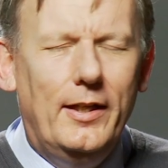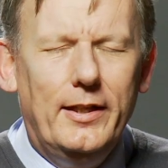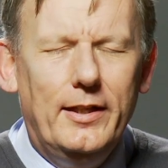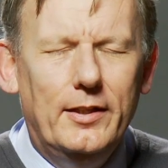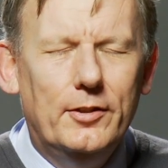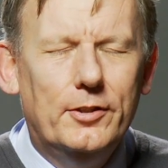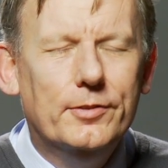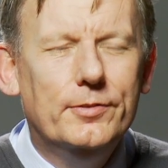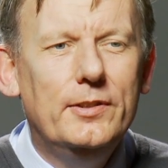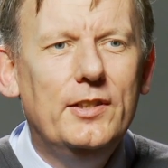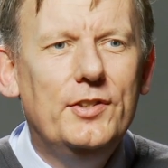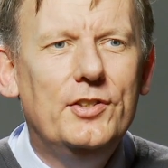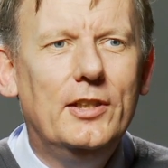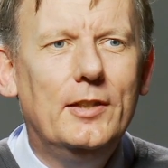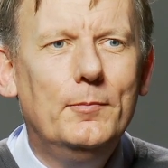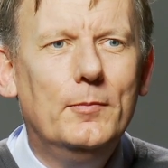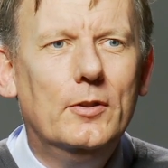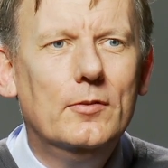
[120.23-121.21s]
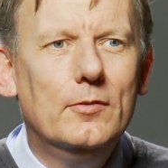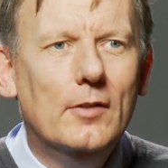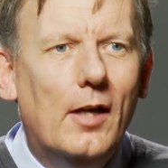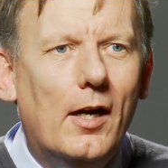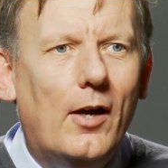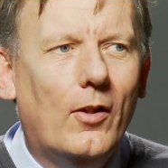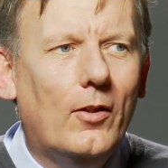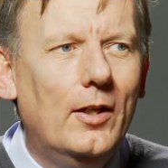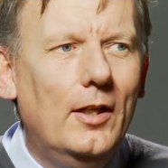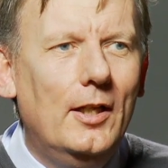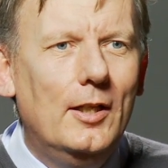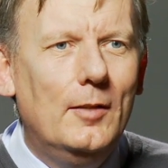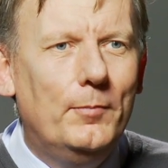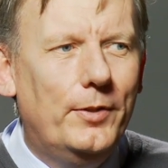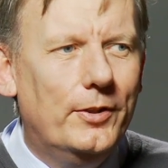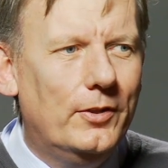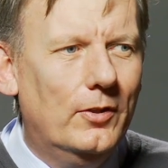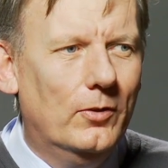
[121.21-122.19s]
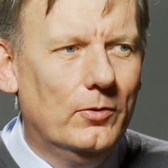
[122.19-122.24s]
increasing morale,
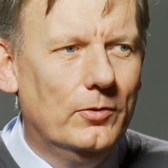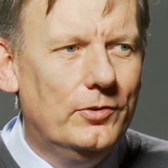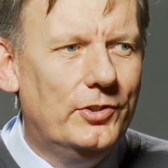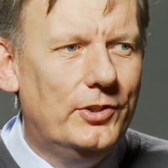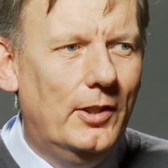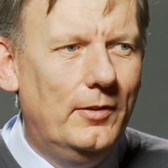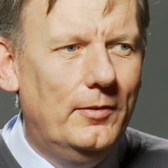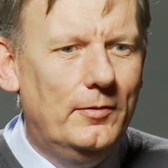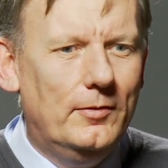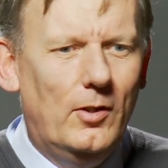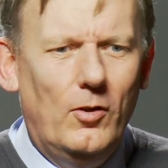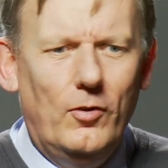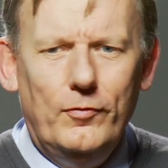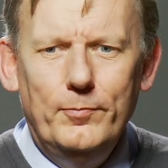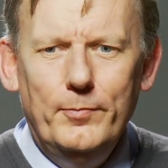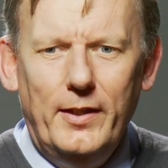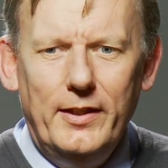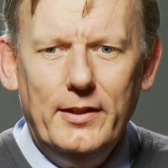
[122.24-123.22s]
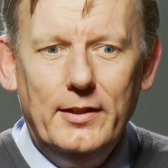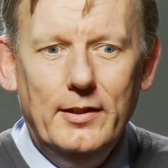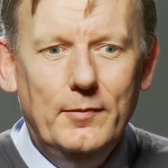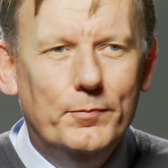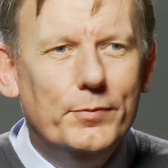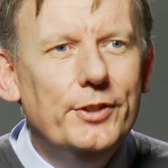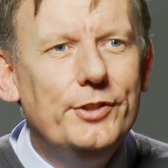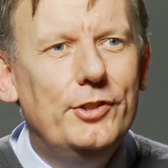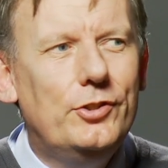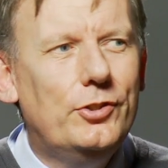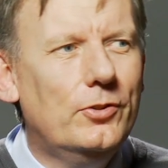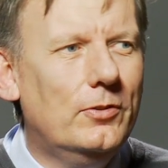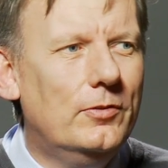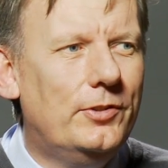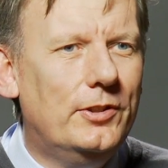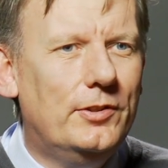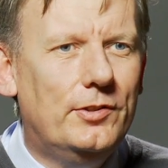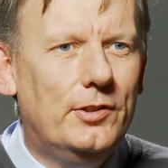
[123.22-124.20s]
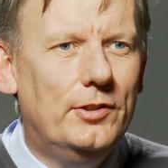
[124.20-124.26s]
but also of making British
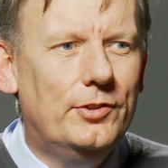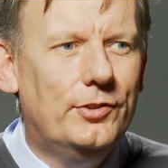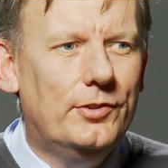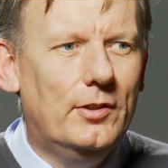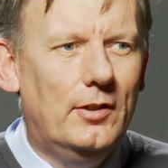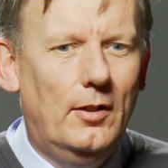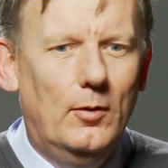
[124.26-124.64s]
audiences